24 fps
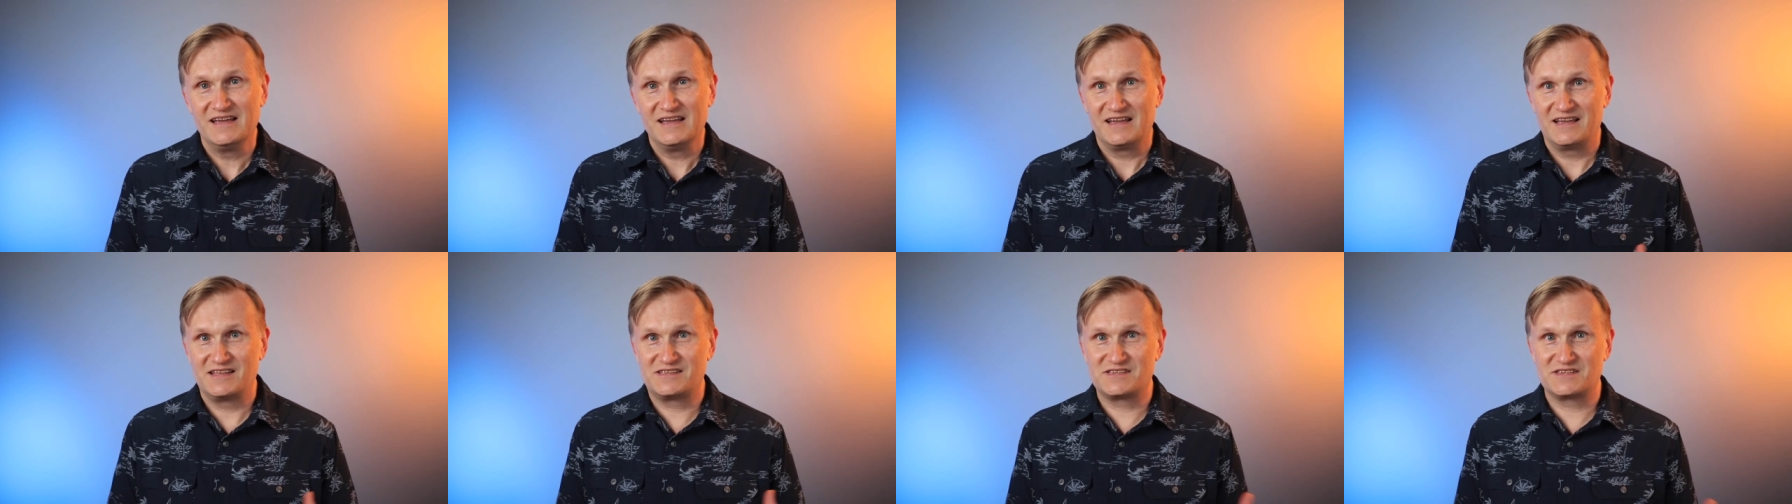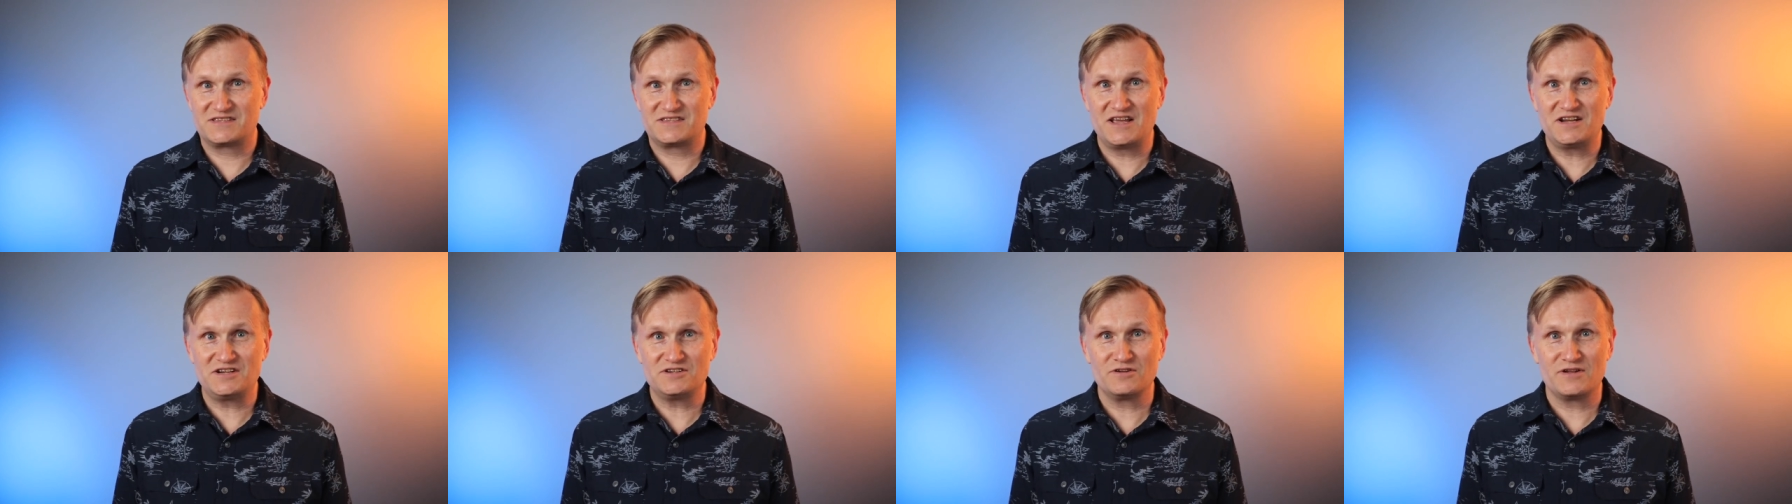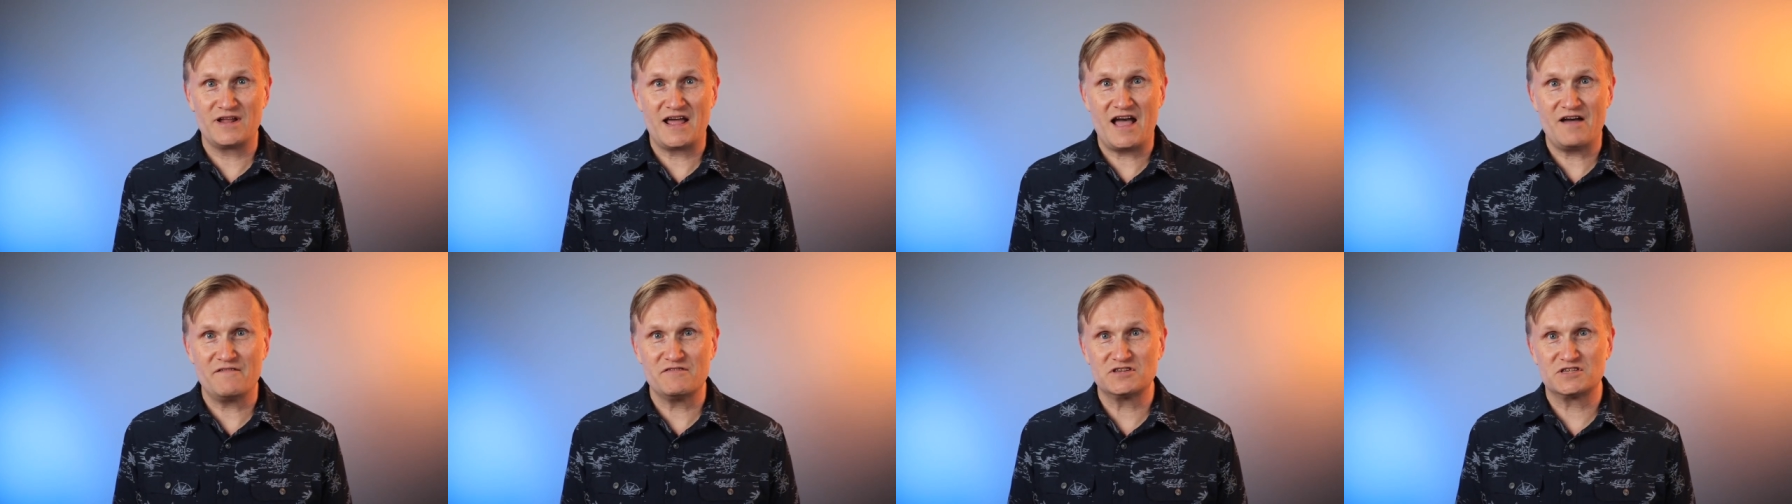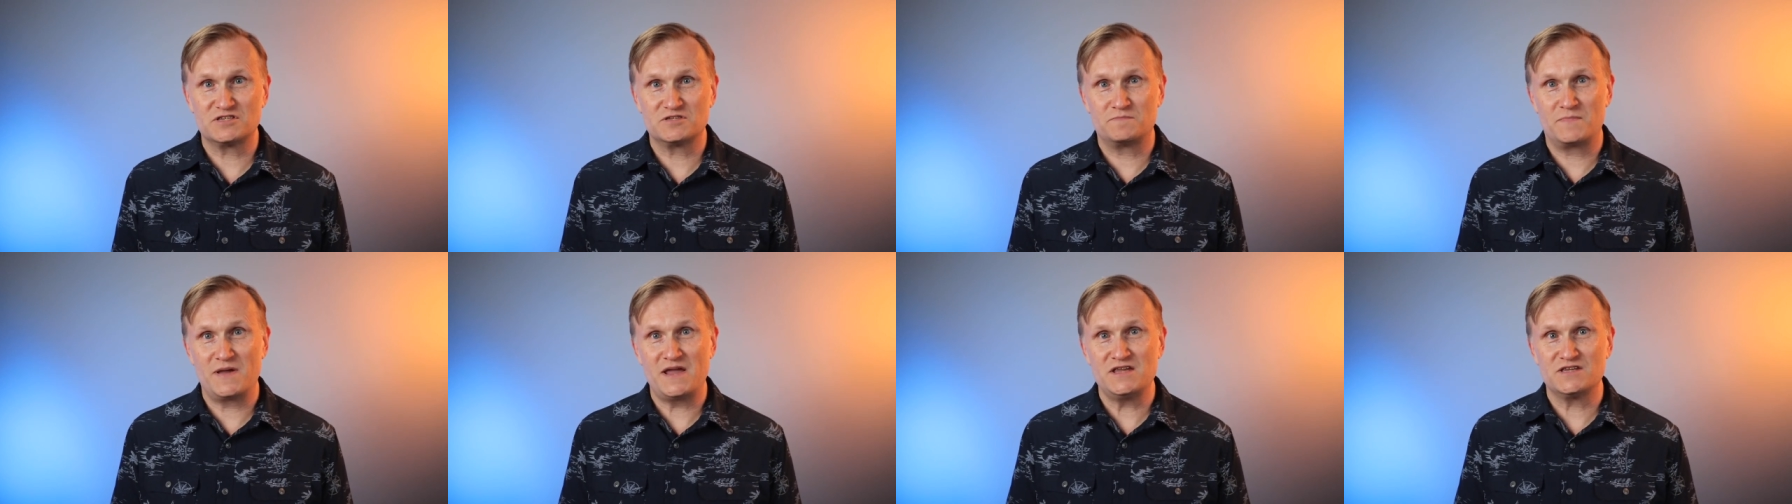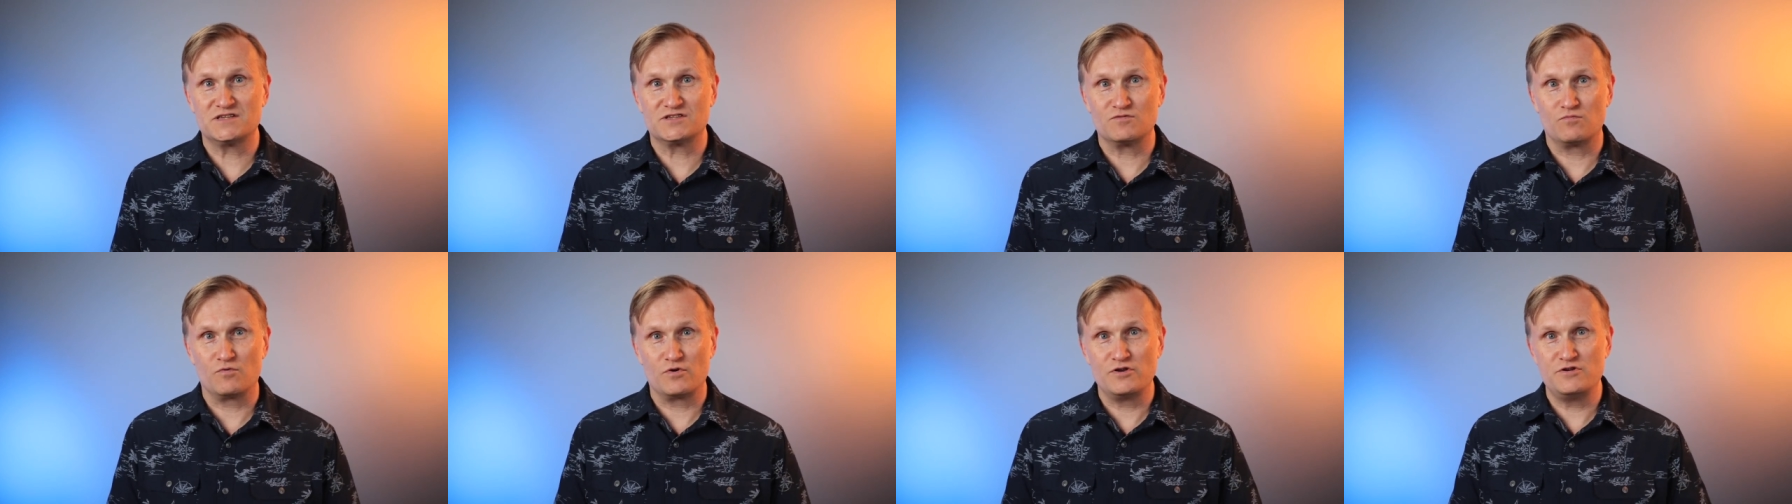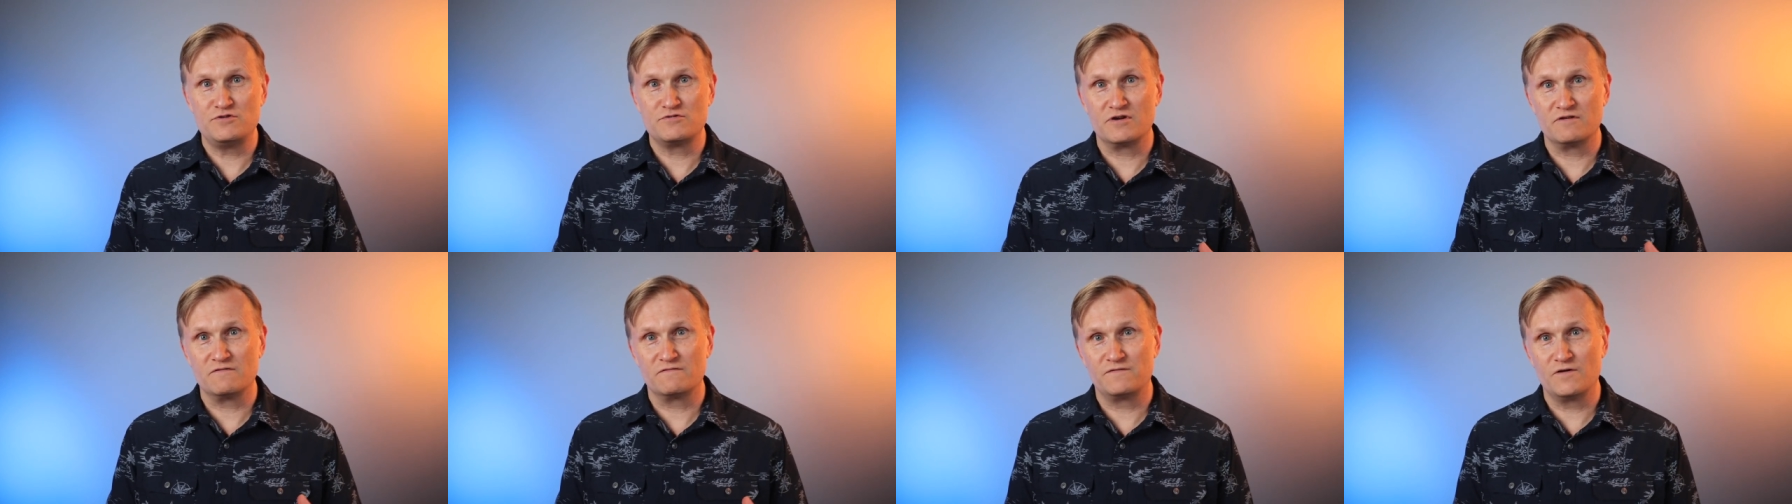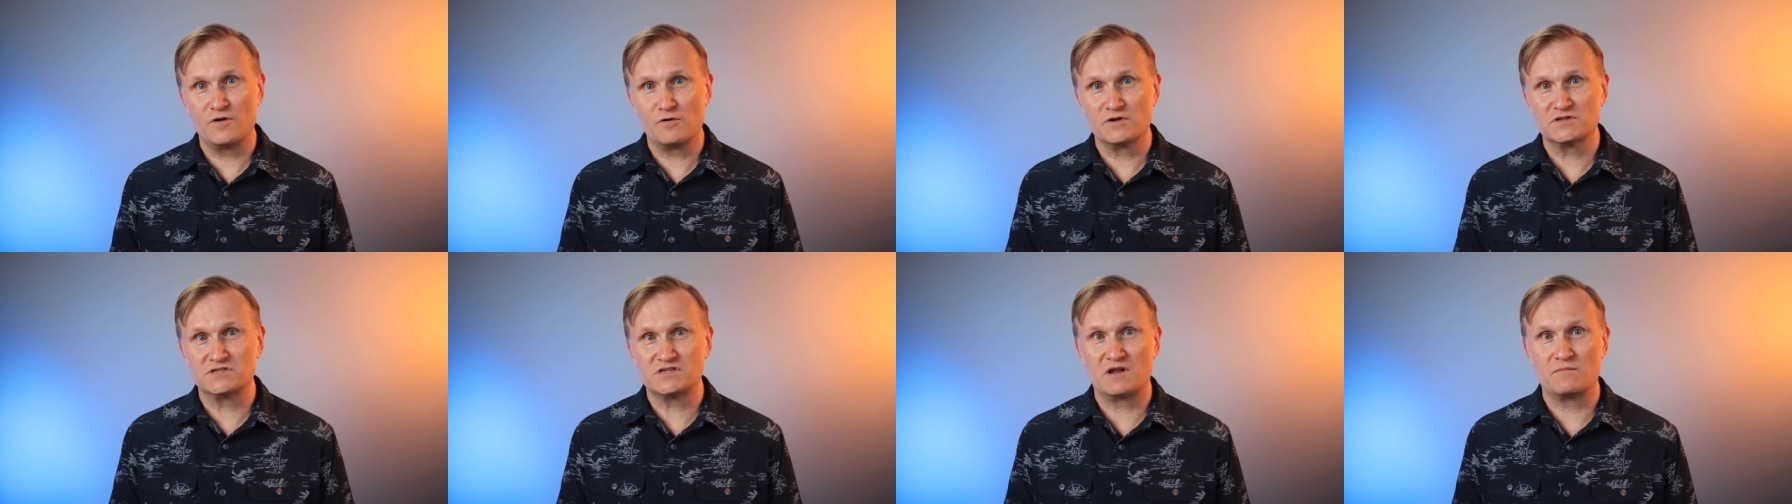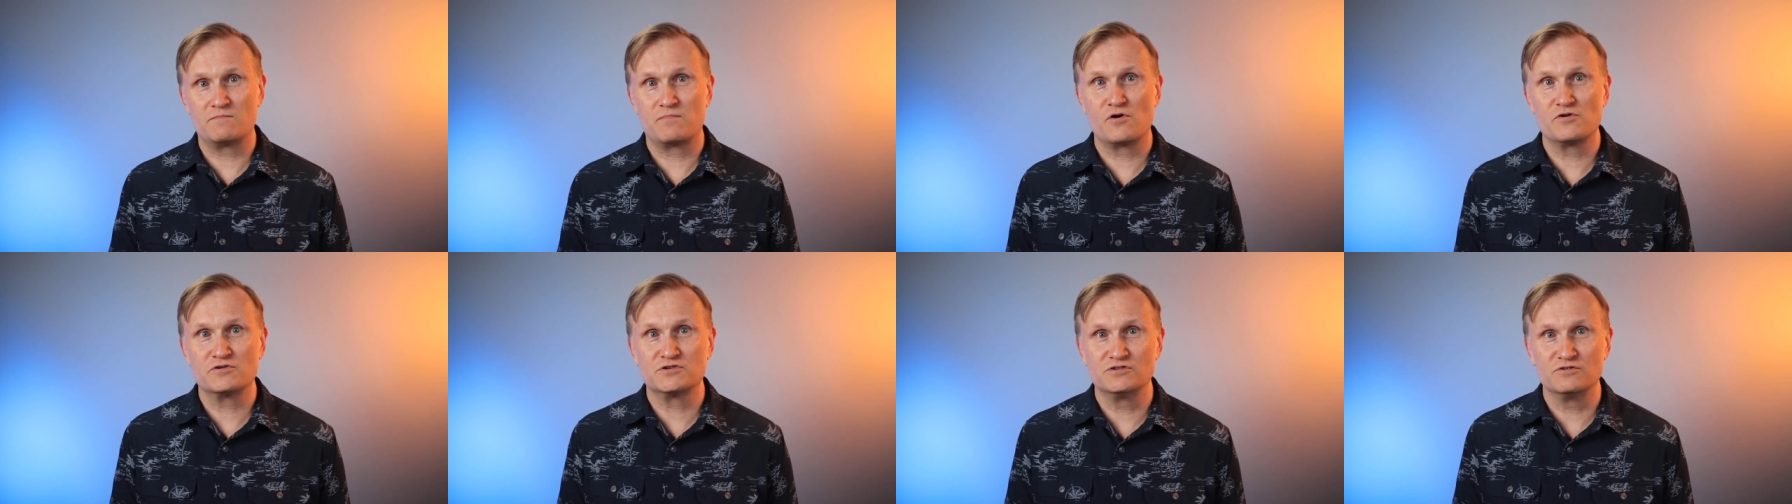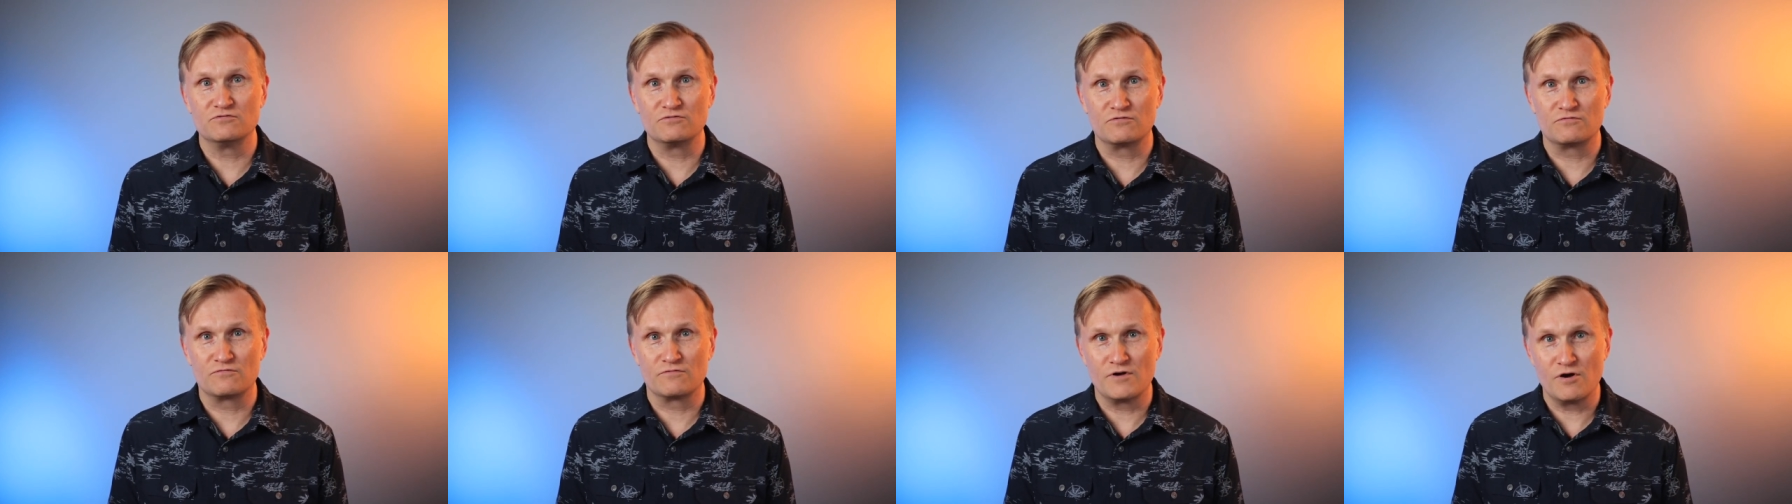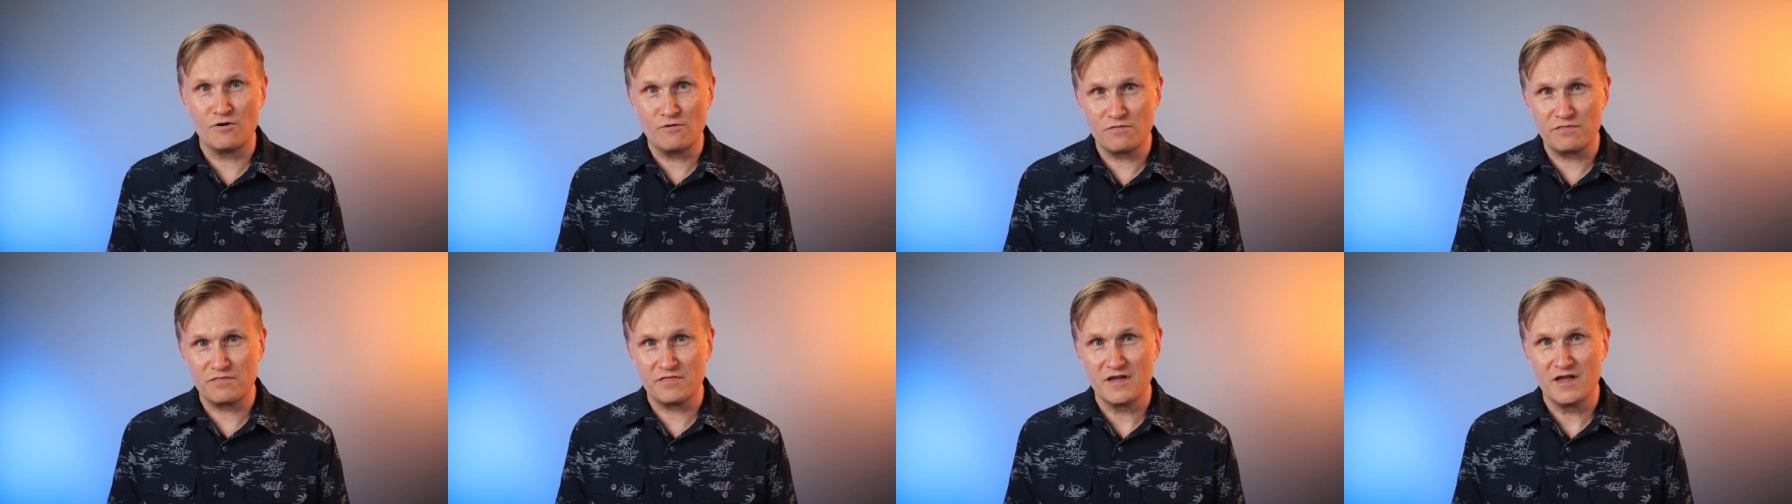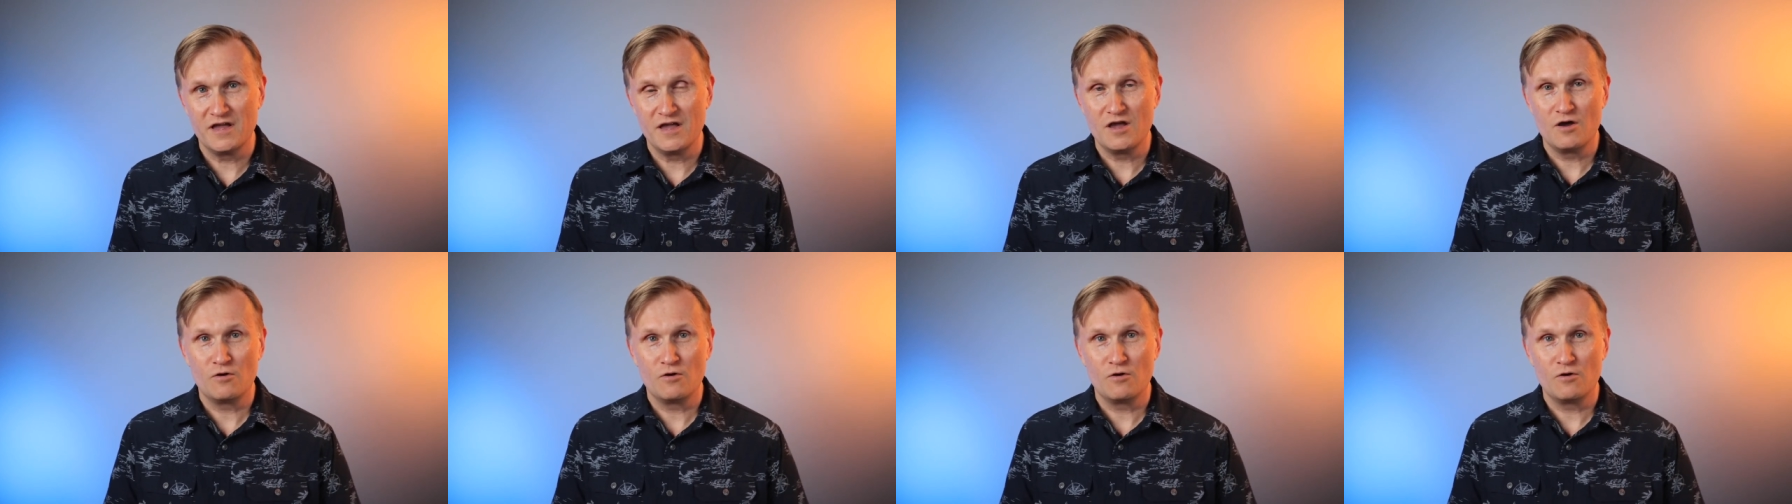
it's essential to have a space where you can focus on personal growth